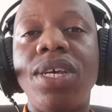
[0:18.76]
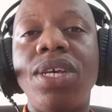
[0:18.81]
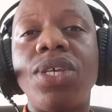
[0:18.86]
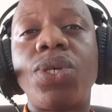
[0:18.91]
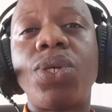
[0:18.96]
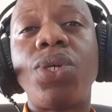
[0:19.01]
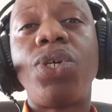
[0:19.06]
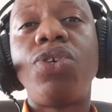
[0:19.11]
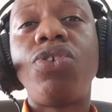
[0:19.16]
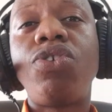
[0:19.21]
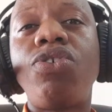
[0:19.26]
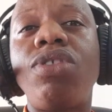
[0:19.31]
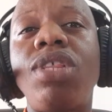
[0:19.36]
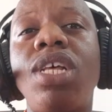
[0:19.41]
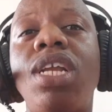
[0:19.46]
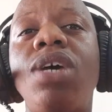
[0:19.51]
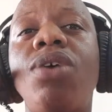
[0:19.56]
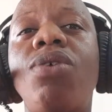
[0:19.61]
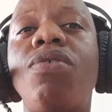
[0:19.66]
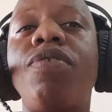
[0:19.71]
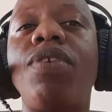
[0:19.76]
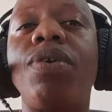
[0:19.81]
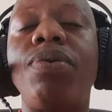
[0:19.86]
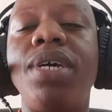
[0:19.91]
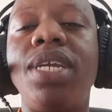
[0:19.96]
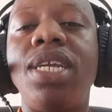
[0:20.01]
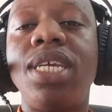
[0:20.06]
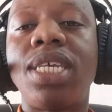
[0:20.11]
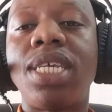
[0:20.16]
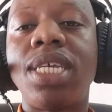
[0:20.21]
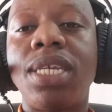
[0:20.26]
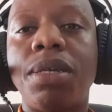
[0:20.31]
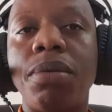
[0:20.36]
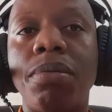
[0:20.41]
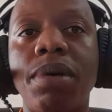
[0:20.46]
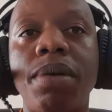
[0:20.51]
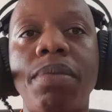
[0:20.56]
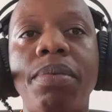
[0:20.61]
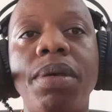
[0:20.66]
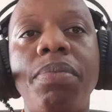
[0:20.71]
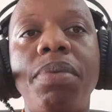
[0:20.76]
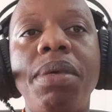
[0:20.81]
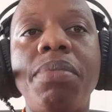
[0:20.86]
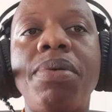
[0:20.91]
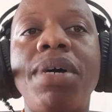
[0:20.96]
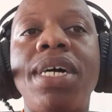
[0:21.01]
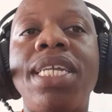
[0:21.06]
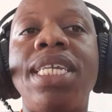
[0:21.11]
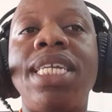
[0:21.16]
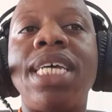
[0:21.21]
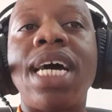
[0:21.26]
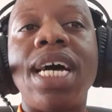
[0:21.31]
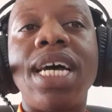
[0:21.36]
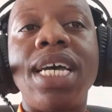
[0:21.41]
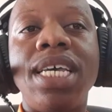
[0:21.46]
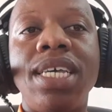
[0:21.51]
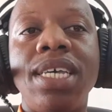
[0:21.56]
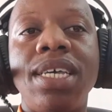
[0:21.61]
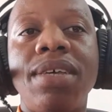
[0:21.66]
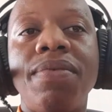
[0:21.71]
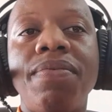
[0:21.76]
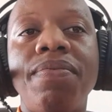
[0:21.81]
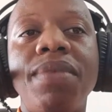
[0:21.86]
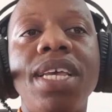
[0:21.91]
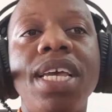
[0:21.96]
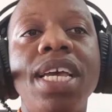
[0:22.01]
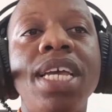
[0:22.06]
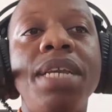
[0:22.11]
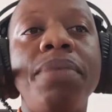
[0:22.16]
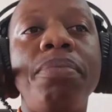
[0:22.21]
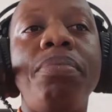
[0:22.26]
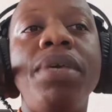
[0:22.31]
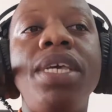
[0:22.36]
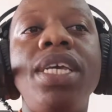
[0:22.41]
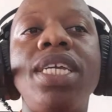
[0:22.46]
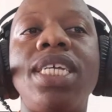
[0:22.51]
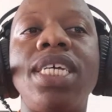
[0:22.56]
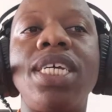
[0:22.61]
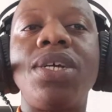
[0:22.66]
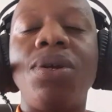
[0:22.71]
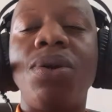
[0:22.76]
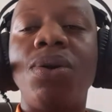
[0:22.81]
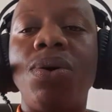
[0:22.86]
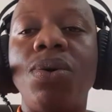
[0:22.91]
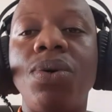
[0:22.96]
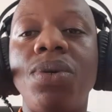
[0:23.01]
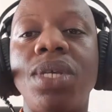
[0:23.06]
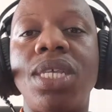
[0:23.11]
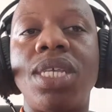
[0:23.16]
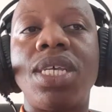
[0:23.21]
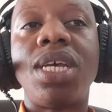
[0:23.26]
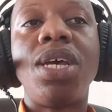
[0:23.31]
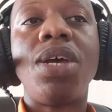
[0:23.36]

So due to the lack of awareness in Zimbabwe, people are dying and being diagnosed